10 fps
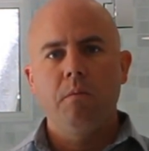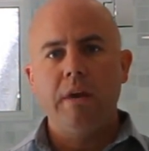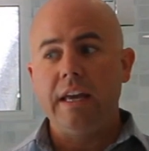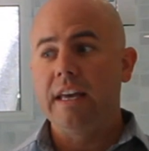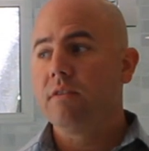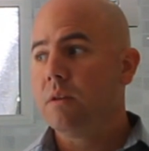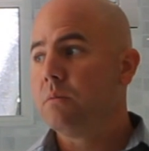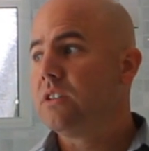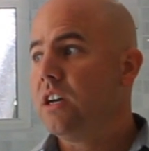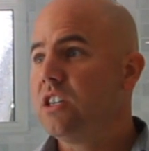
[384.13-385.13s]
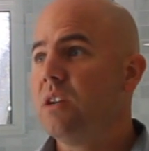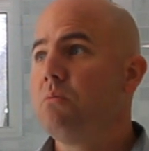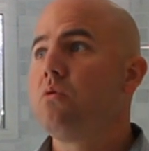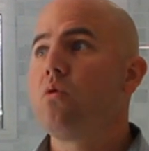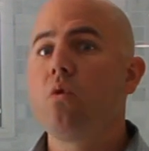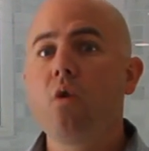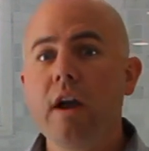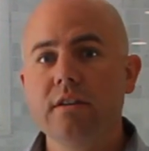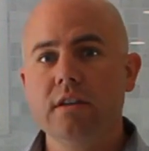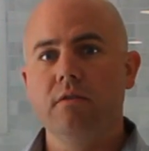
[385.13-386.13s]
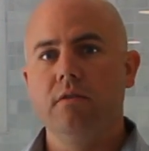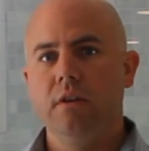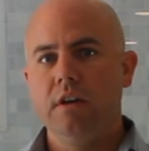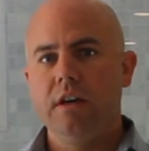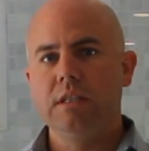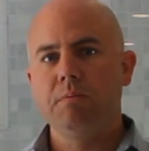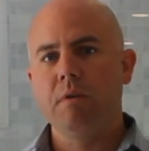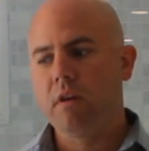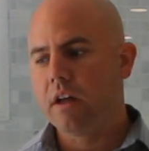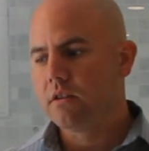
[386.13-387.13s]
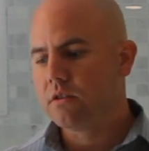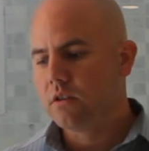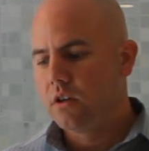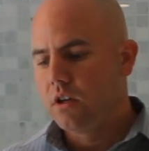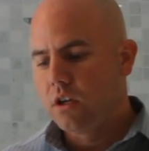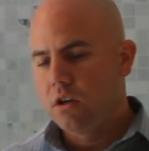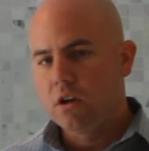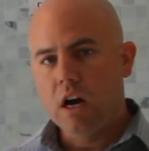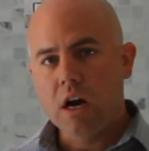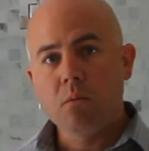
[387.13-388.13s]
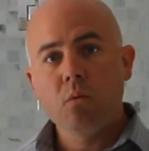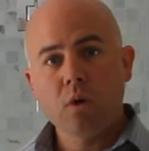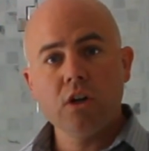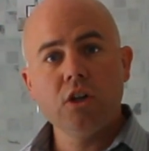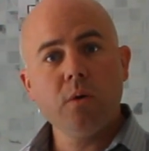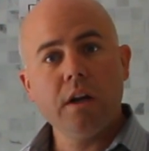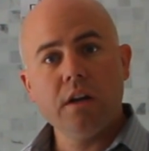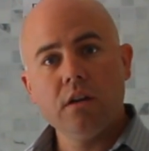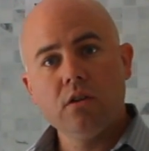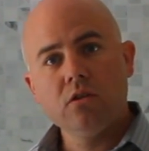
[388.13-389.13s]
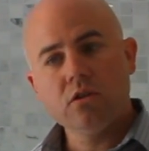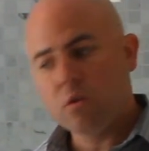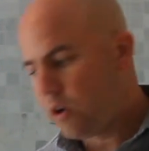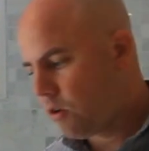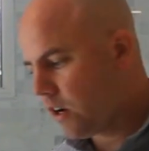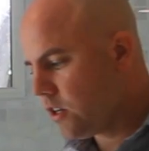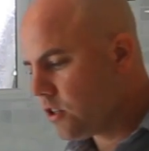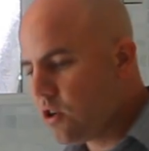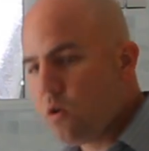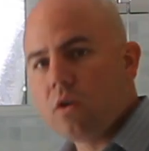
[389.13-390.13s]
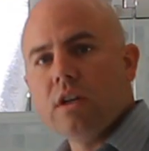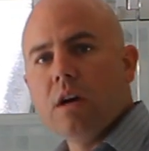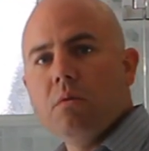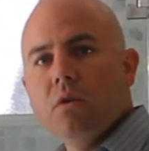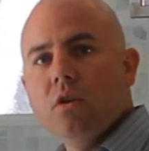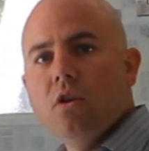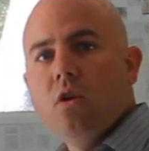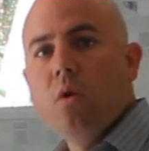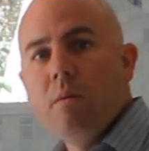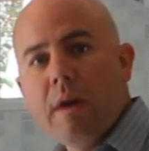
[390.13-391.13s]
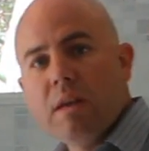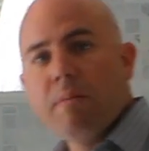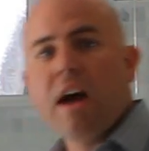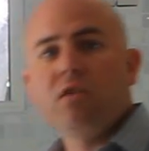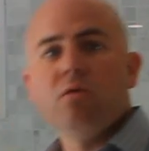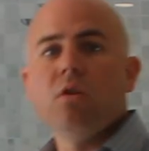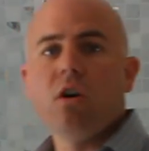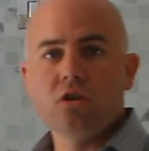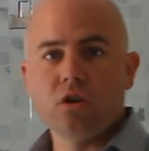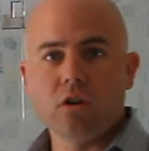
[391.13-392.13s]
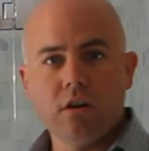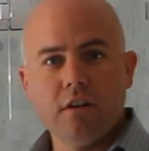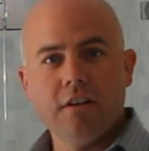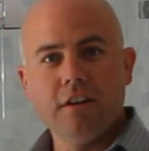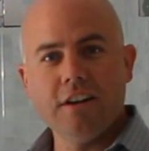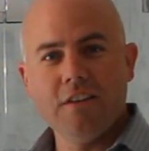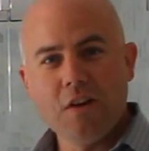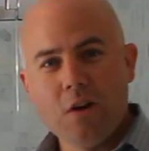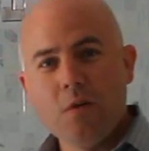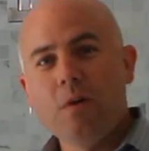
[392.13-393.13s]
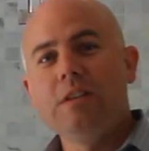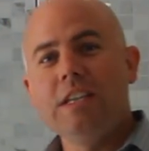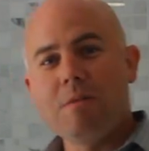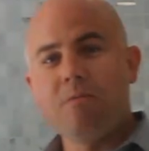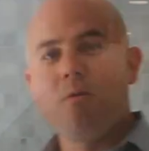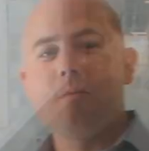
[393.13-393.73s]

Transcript: and give them such an impressive experience, we're going to do it. So we created a soaker tub. We made the bathroom larger. When you see the before